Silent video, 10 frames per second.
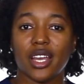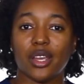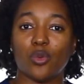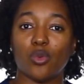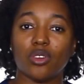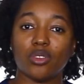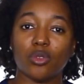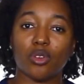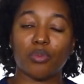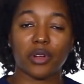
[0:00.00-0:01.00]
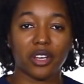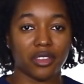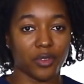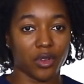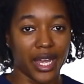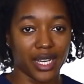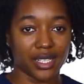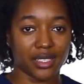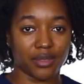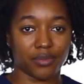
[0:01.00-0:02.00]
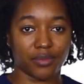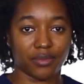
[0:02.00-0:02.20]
in one or both of your legs.